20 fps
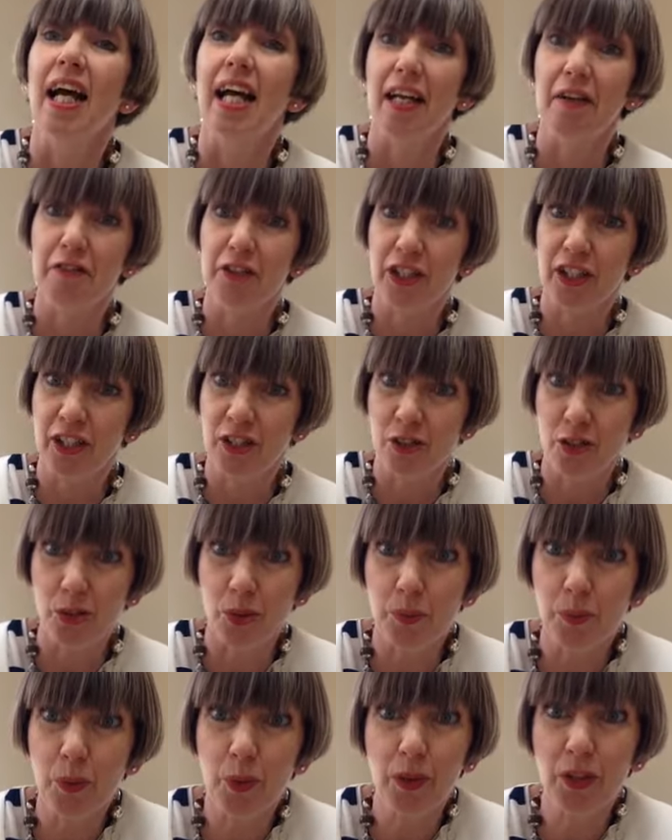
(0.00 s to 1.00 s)
If you can
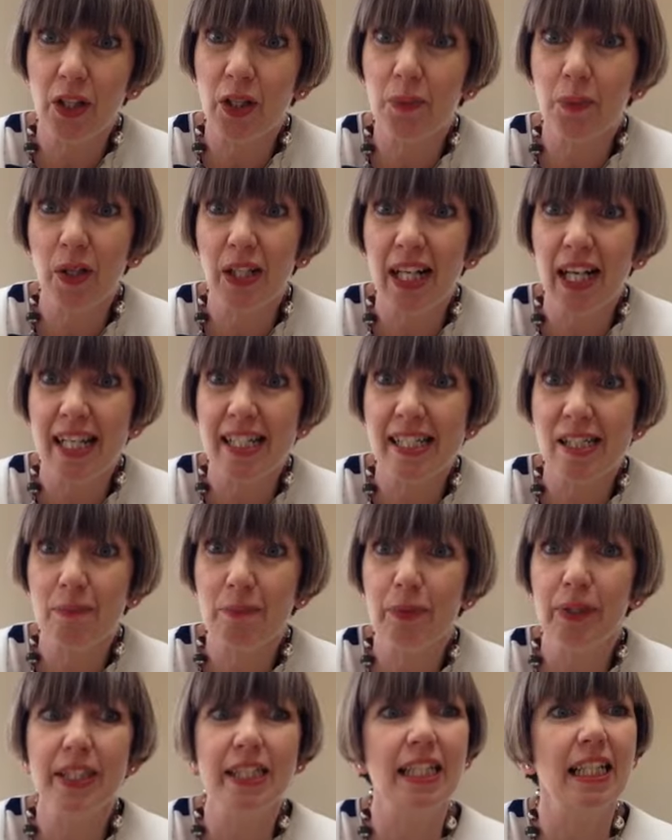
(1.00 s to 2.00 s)
do more than one item
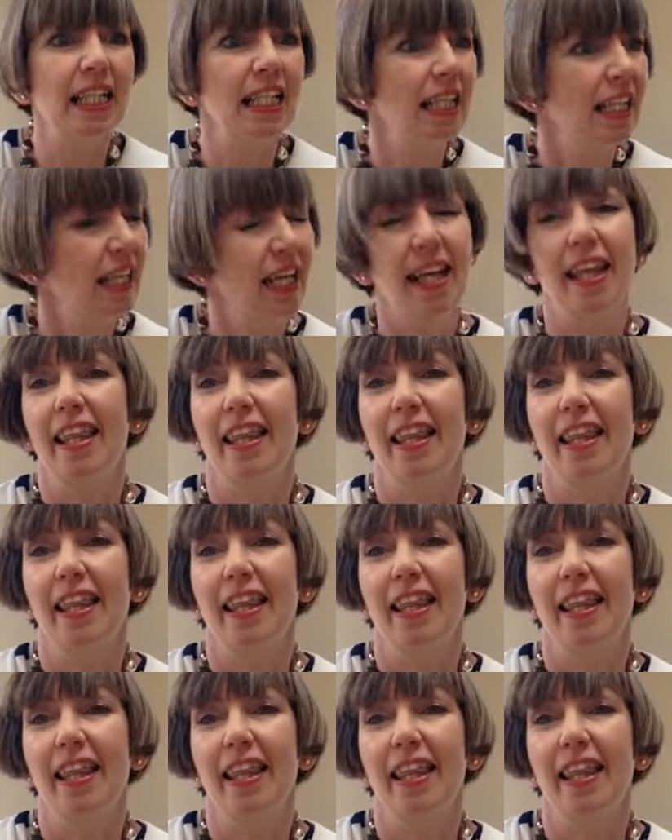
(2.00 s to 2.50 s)
per day,